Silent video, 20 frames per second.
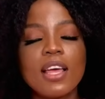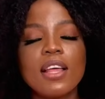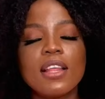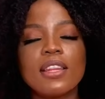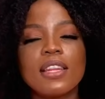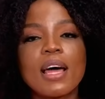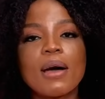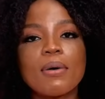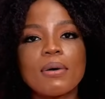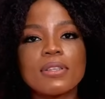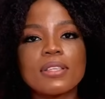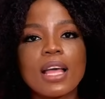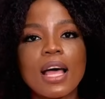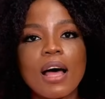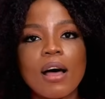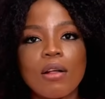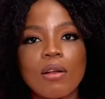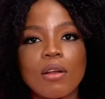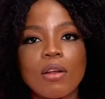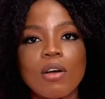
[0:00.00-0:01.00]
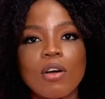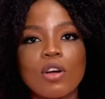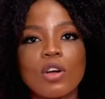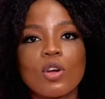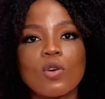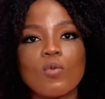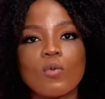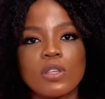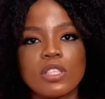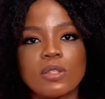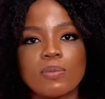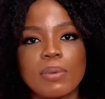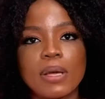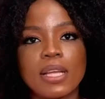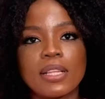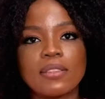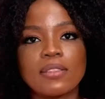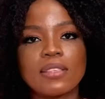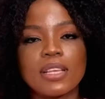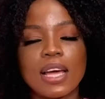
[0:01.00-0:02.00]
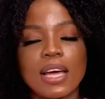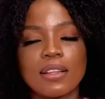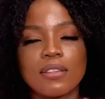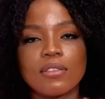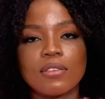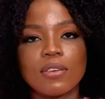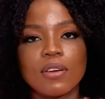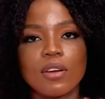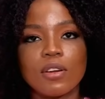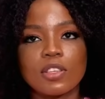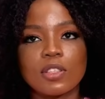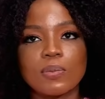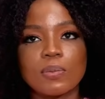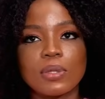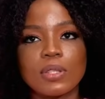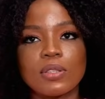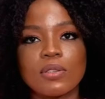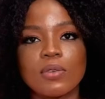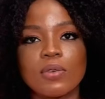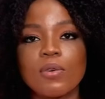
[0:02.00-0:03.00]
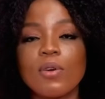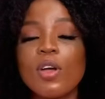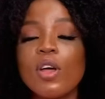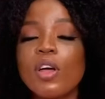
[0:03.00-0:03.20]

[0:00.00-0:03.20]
That was how long we spent at the hospital.